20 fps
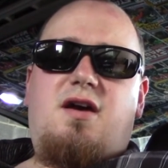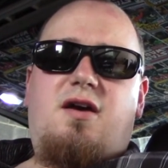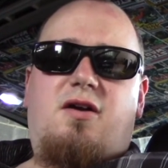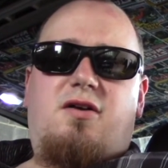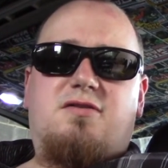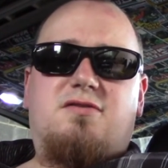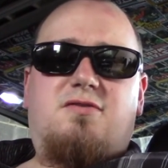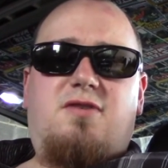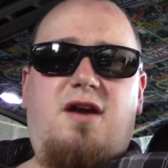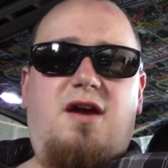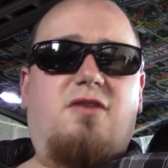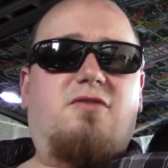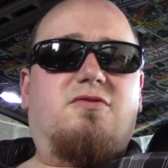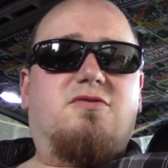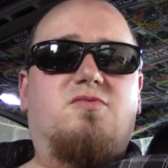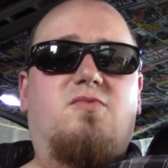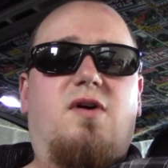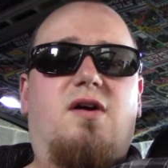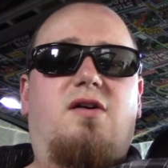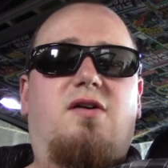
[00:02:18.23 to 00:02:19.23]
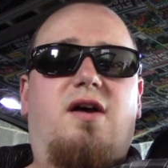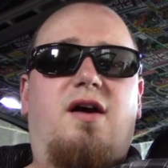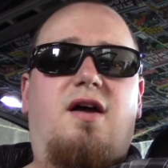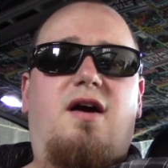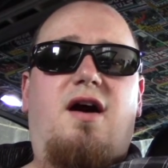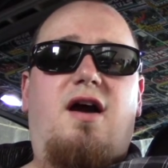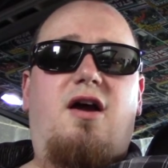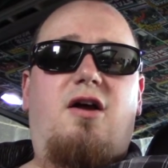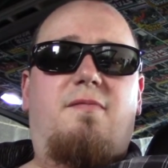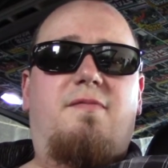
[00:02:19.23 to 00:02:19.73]
It also handles well at
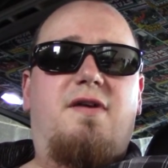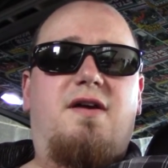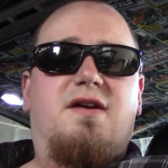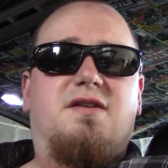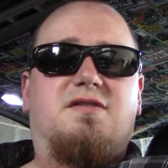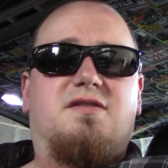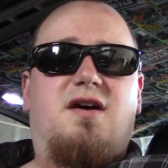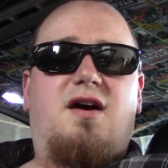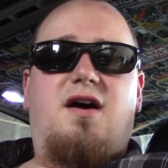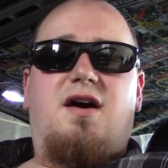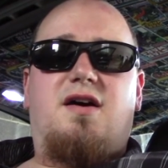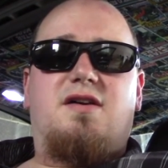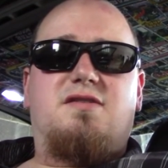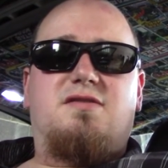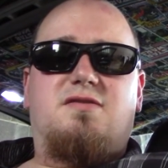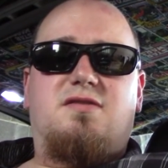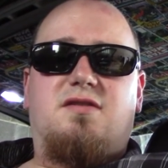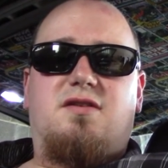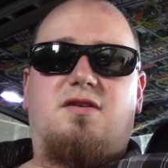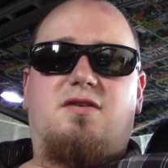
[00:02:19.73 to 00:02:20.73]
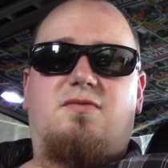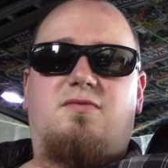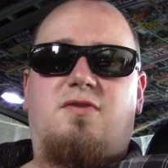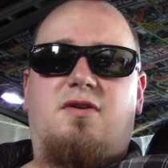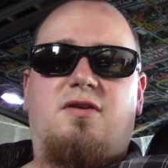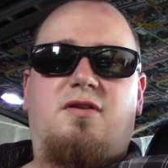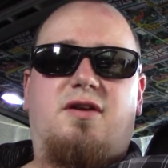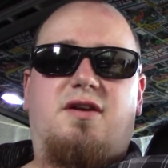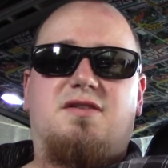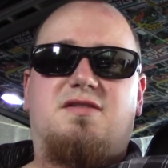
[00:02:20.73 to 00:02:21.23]
higher PSIs,
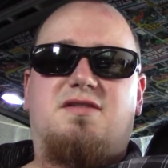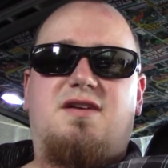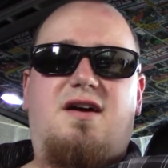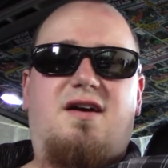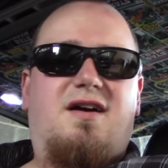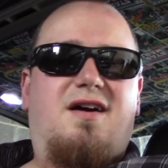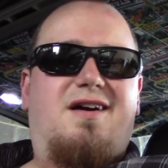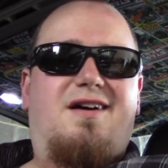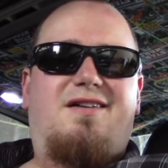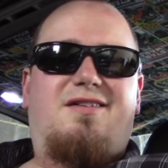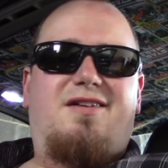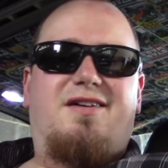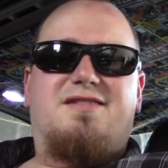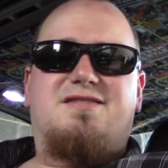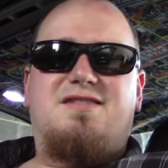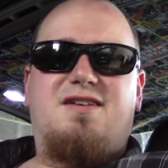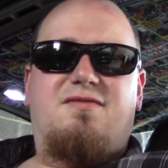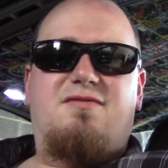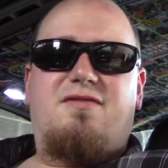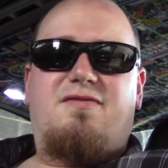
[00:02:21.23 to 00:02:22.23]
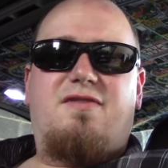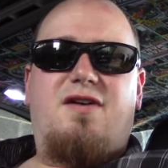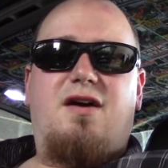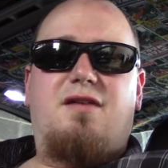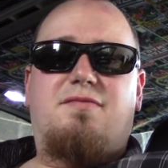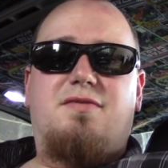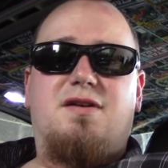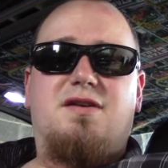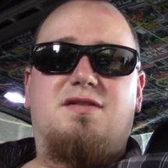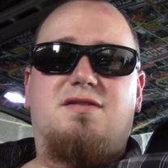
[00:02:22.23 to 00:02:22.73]
running like a stock height of like
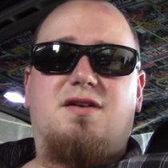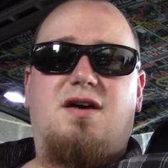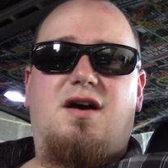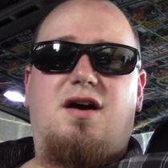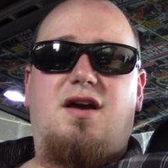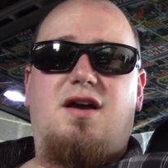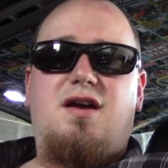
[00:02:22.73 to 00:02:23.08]
75 PSI.